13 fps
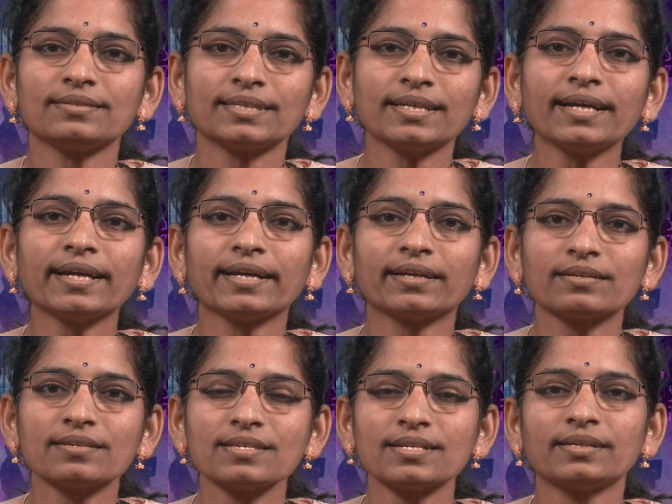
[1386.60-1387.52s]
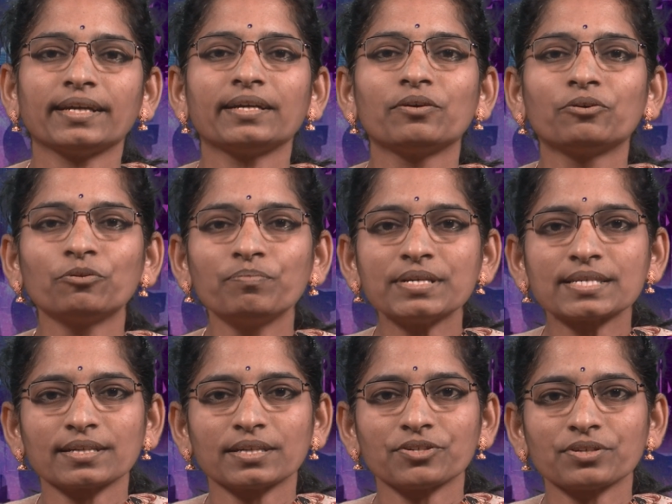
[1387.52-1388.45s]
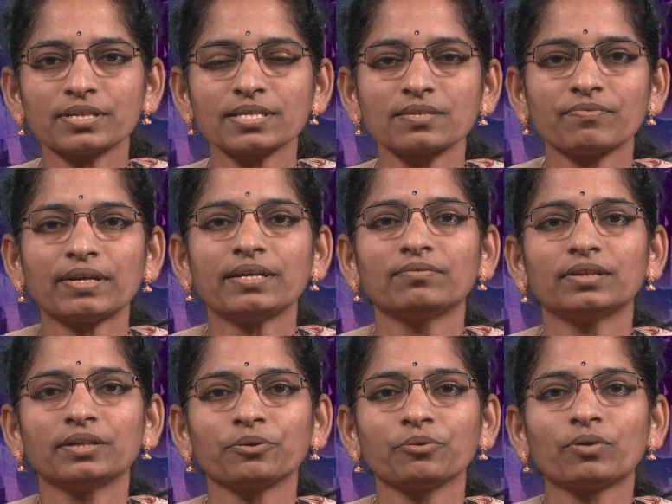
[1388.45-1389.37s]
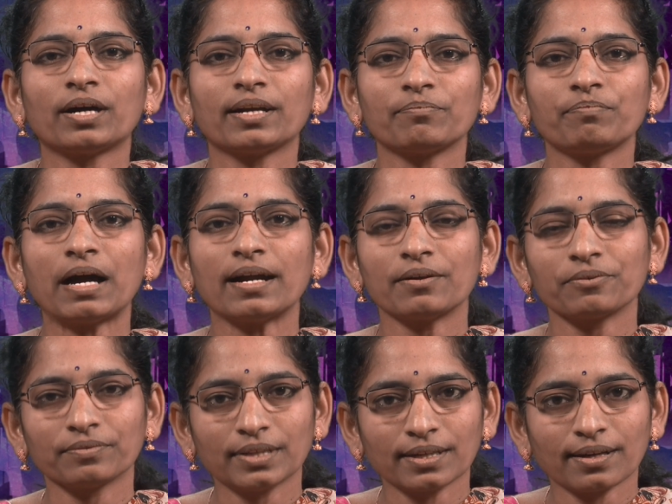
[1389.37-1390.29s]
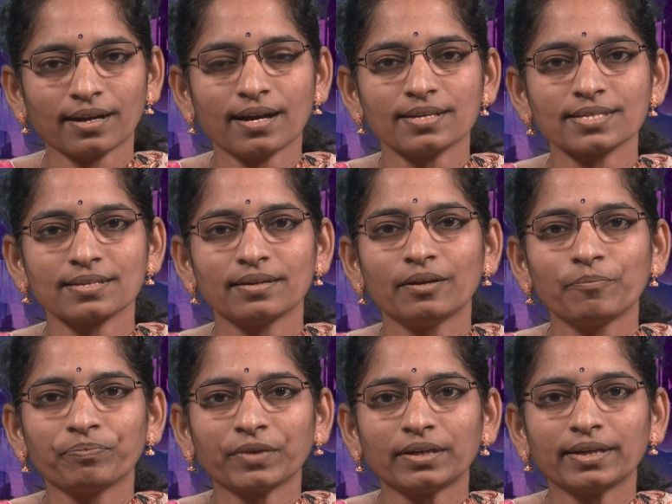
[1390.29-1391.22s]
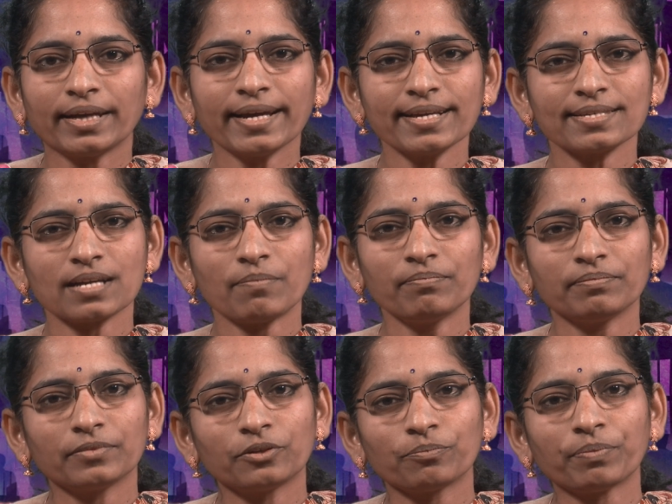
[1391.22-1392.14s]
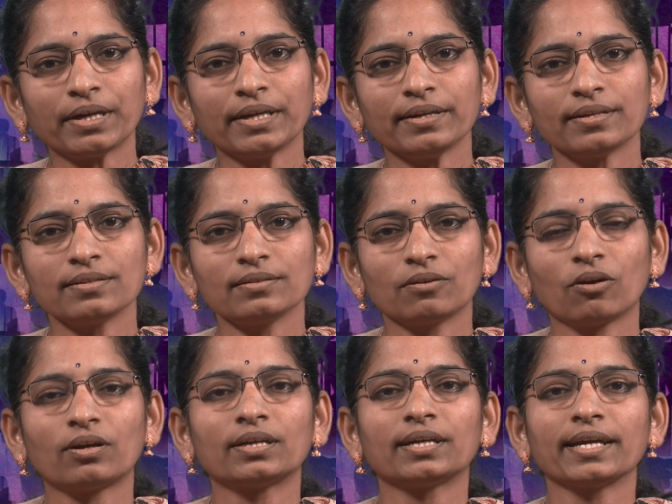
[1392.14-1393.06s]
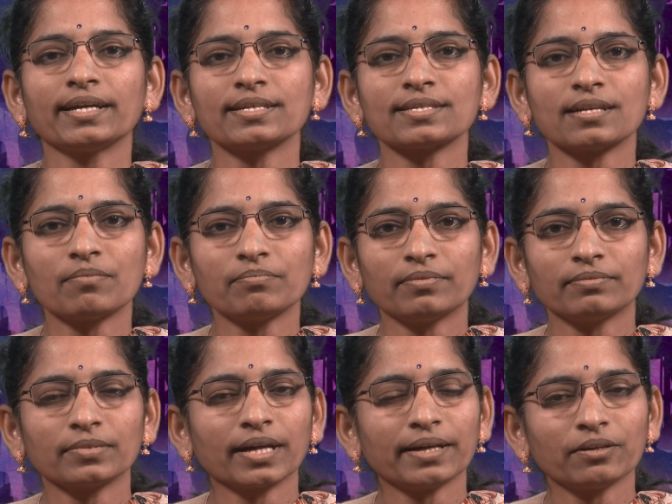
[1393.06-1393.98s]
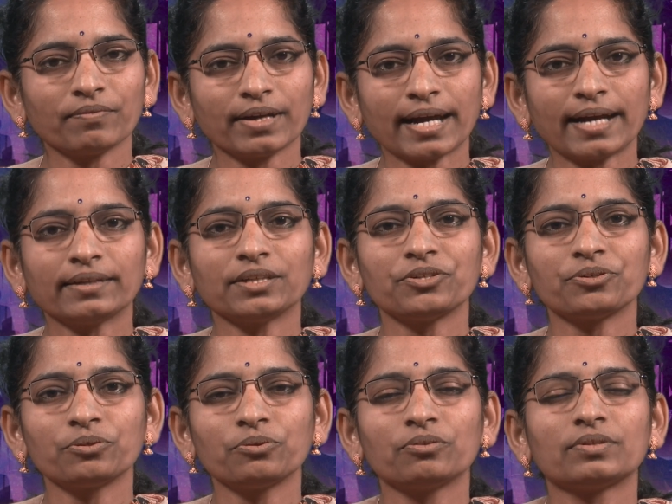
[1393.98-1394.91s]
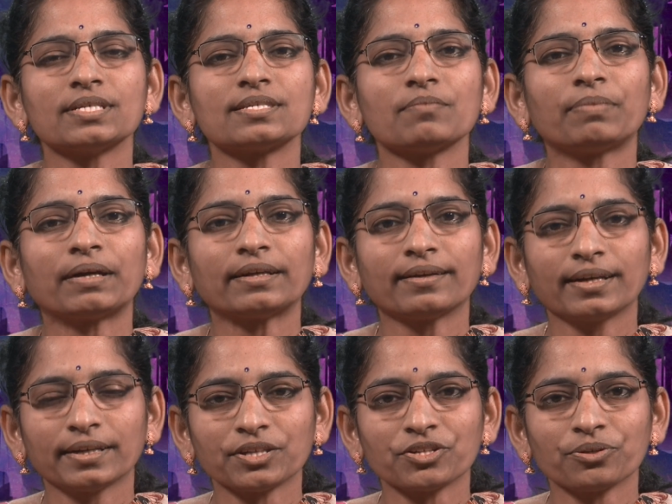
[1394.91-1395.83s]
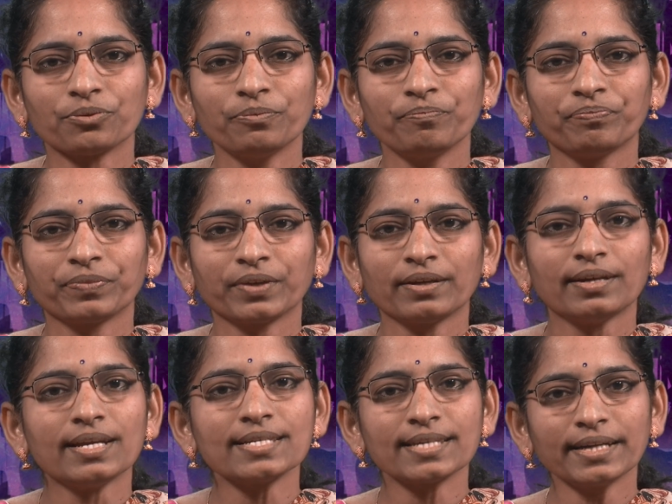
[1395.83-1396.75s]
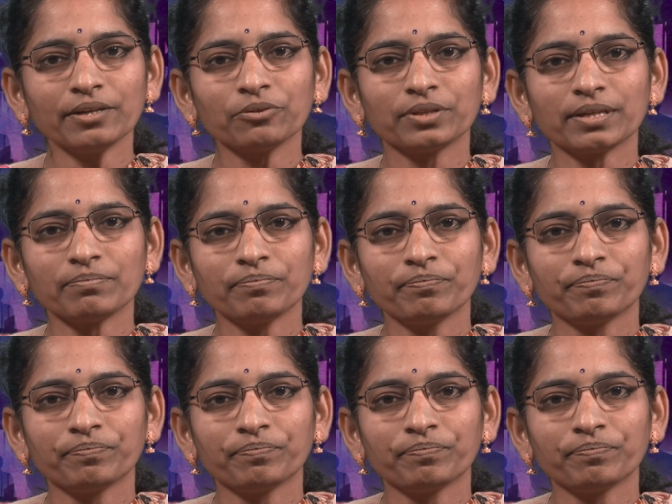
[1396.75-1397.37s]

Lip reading: generate certain group discussions whenever you are part of the class, take some opinion or take some kind of an attitude towards a particular issue, listen to them,